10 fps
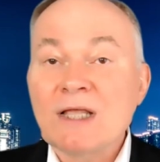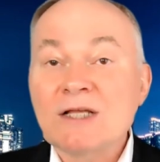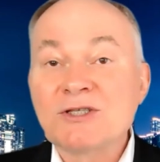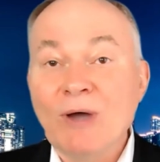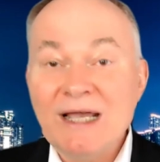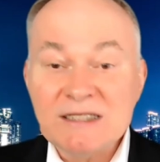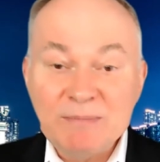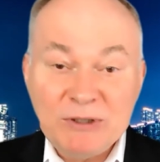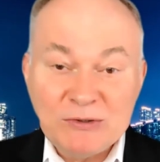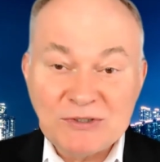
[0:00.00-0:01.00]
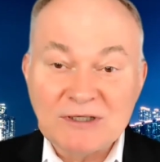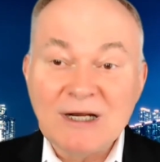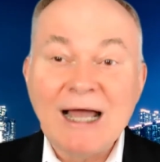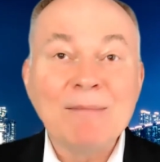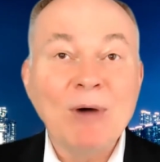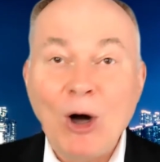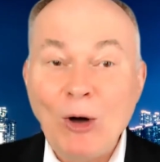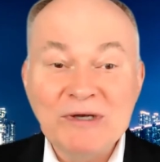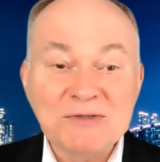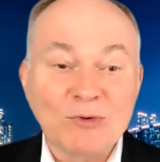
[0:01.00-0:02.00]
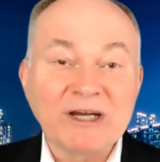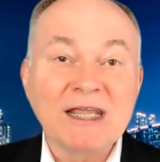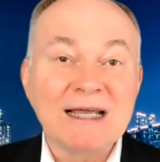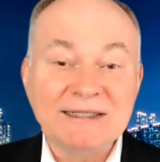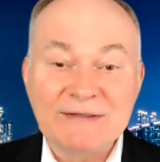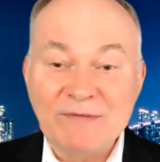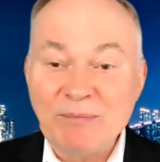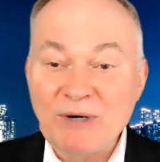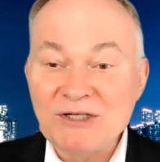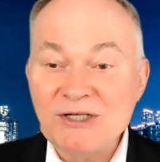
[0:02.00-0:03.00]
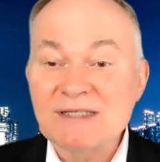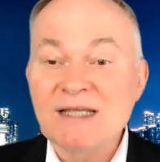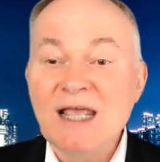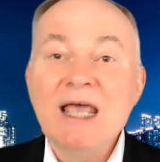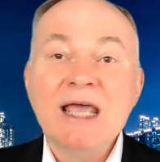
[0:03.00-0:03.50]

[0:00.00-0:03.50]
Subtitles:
So as a producer, I'm always working on different projects.